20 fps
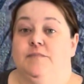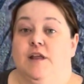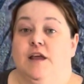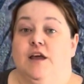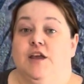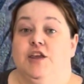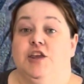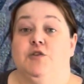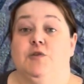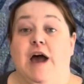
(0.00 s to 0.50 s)

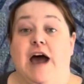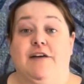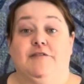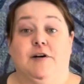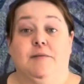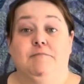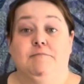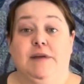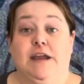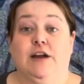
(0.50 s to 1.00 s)
you
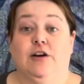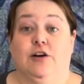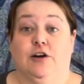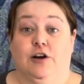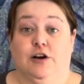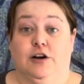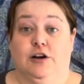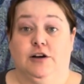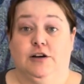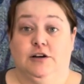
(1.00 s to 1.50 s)
have a
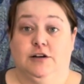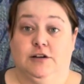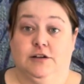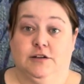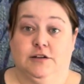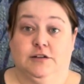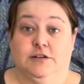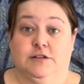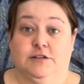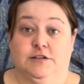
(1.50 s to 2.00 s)
mirror.
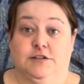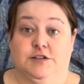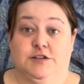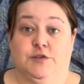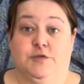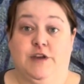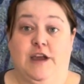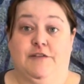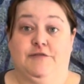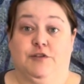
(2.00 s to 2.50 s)
So
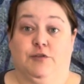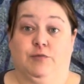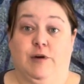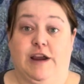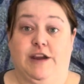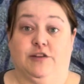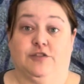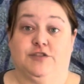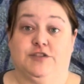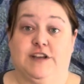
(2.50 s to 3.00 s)
you have the
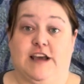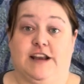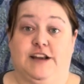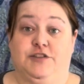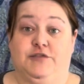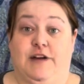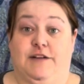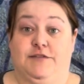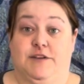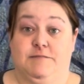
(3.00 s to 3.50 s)
regular side and
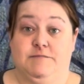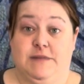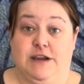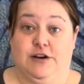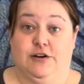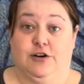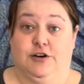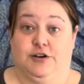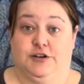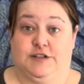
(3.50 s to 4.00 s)
you have the
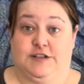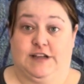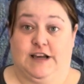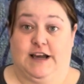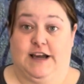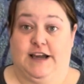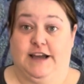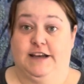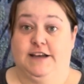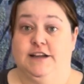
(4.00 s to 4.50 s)
mirrored
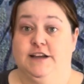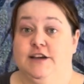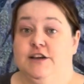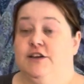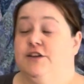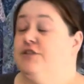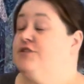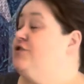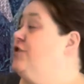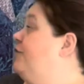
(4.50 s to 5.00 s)
side.
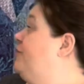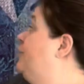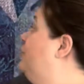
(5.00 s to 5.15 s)
So if you